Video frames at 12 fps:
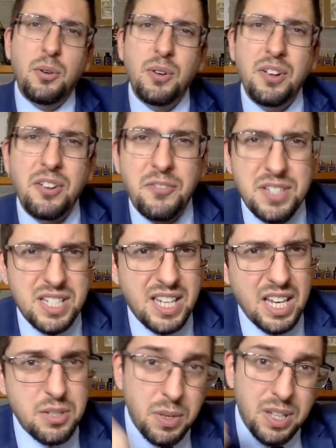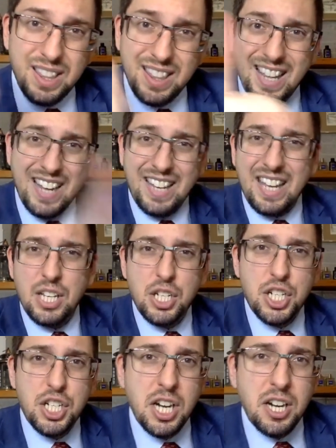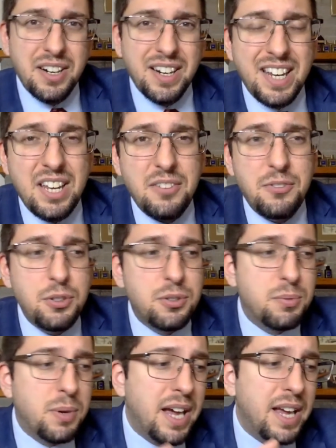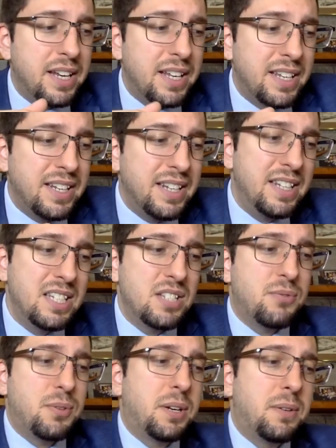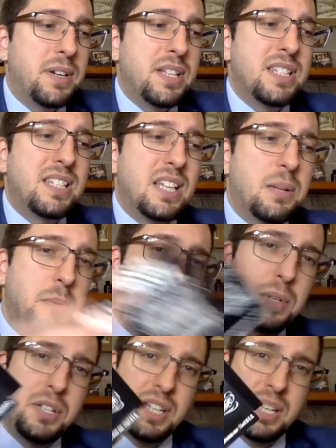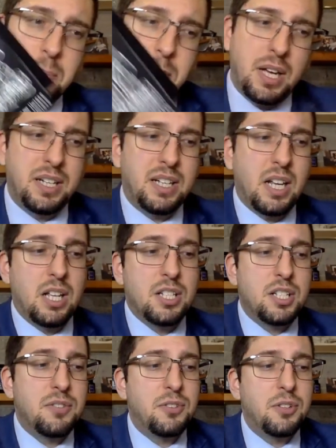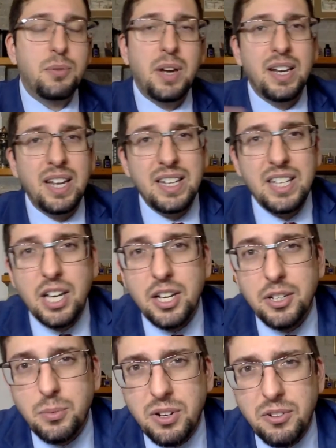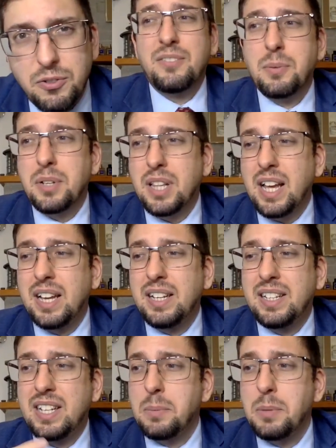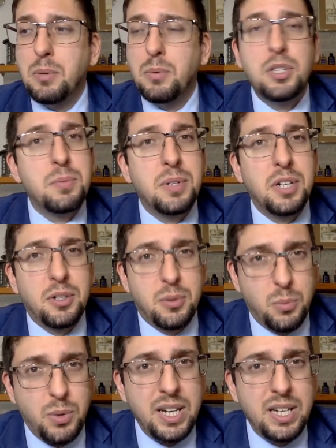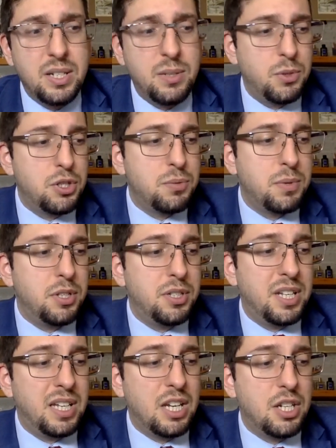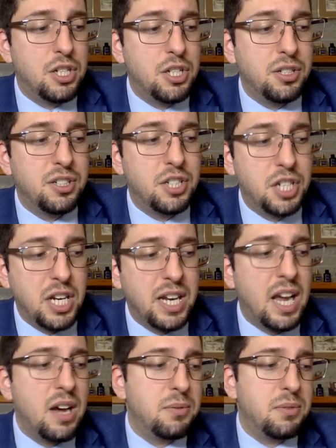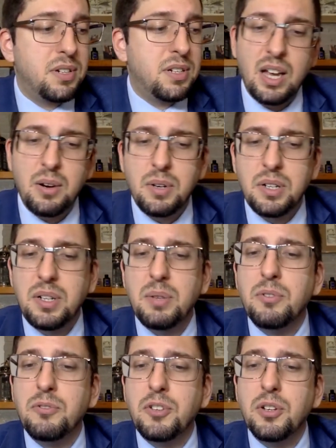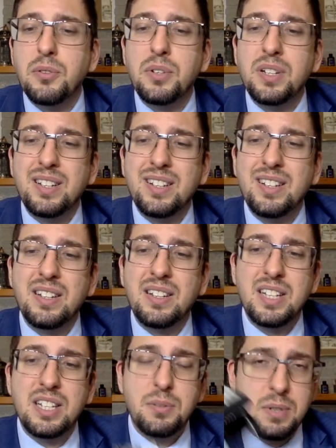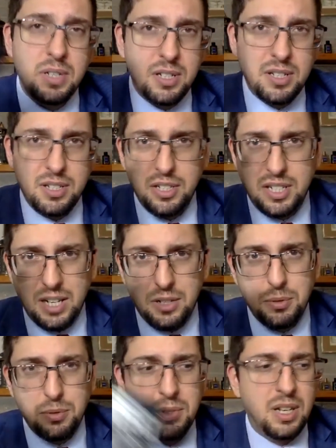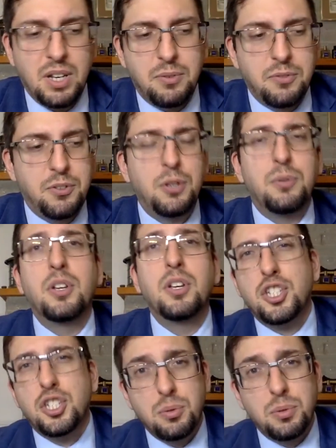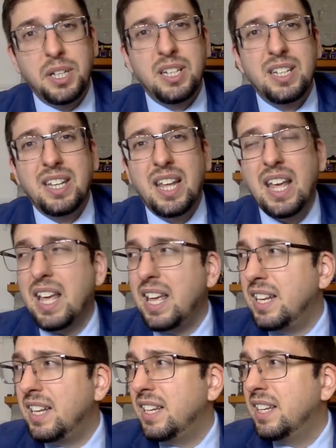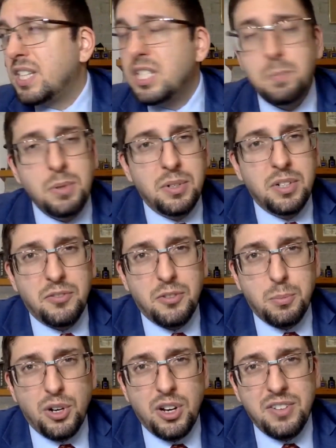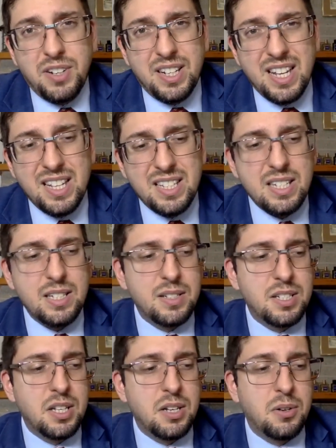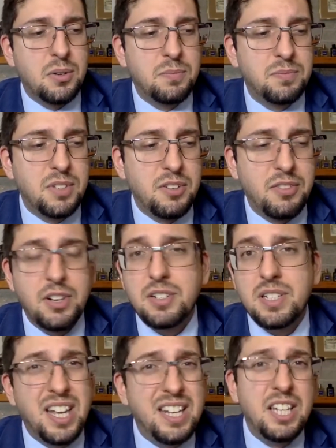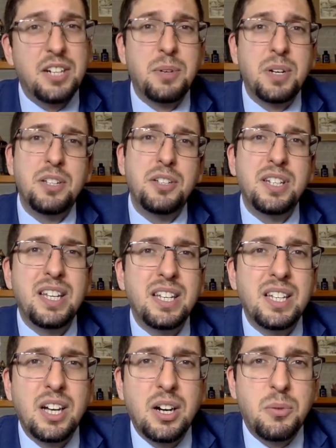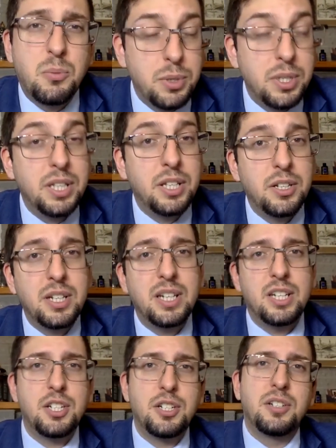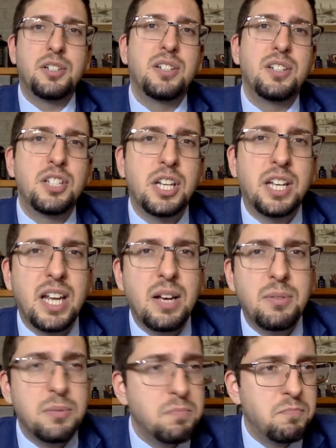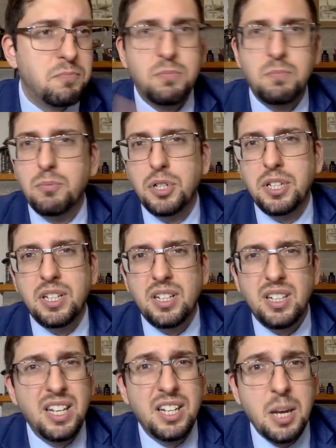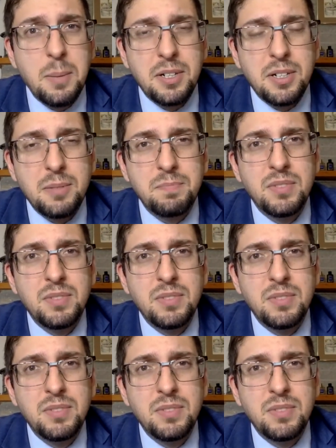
If it's the case, well, like and share. If you tried this fragrance, tell me what you think about it. Also, if you tried any other one from the line, tell me which one are great, which one you think I should check out. I already reviewed this one, the tattoo. I reviewed Street and Spirit of the Brave Intense. So if there's any other one you think are really good and I should check it out, put it in the comment.